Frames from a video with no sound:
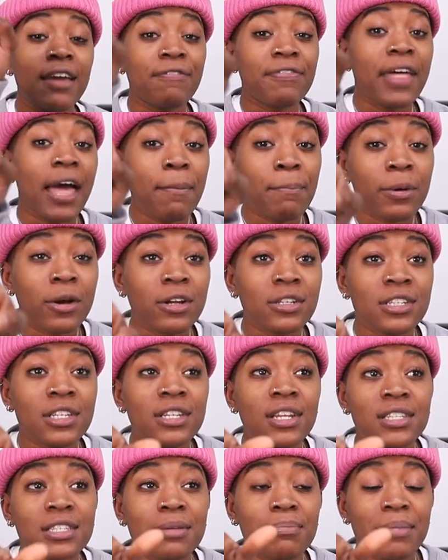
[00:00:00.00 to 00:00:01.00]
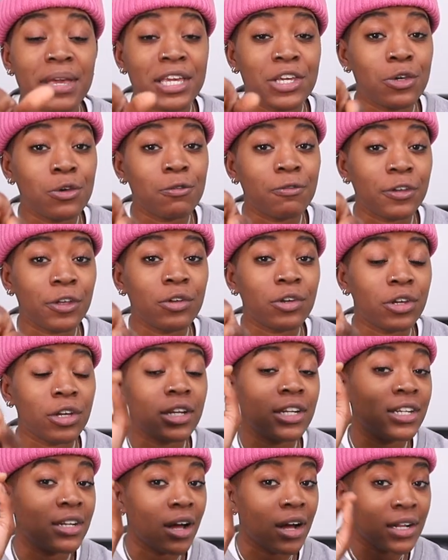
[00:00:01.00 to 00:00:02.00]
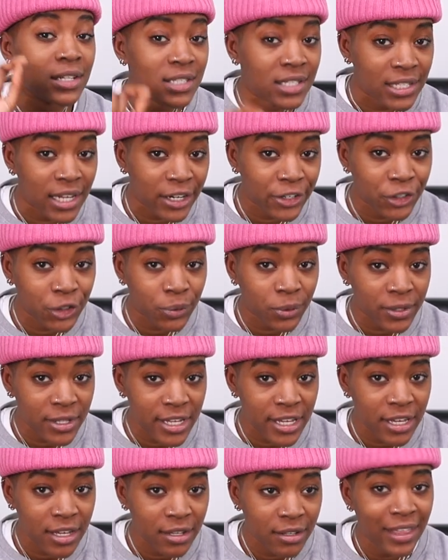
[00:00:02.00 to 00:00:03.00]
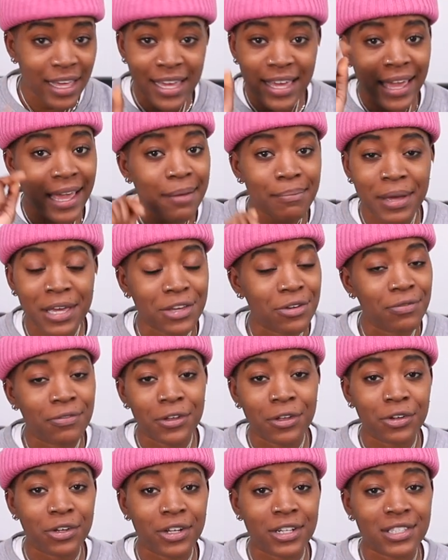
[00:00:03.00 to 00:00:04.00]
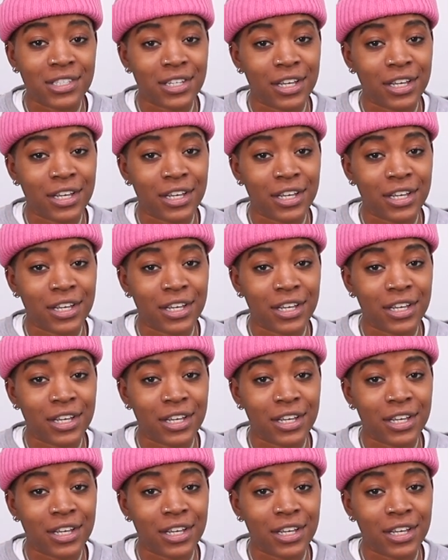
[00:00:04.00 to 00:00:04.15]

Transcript: If that person doesn't make you feel good non-sexually, they can't make you feel good